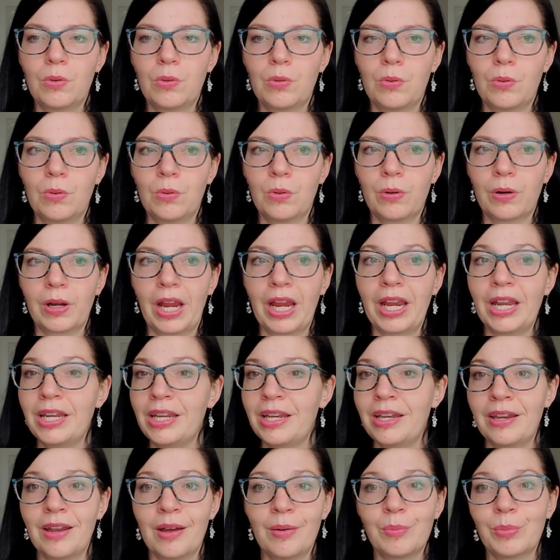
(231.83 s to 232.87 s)
or any
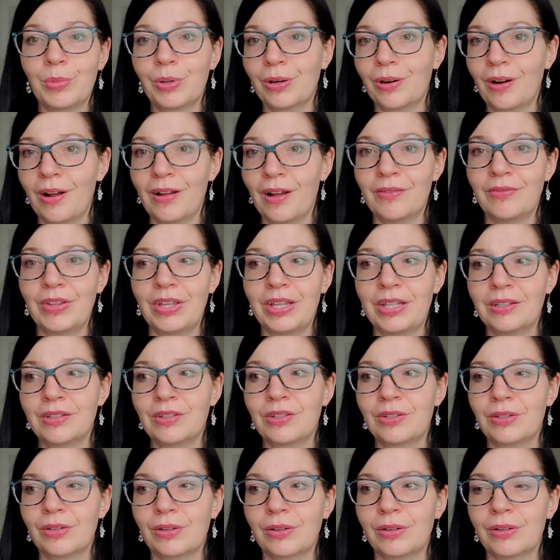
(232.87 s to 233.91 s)
number of
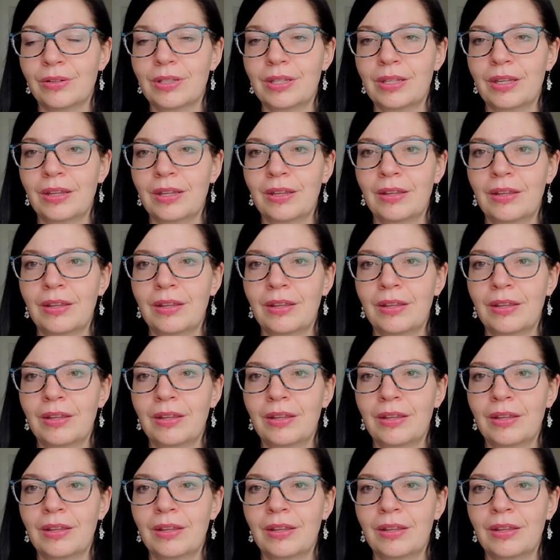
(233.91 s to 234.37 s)
insert,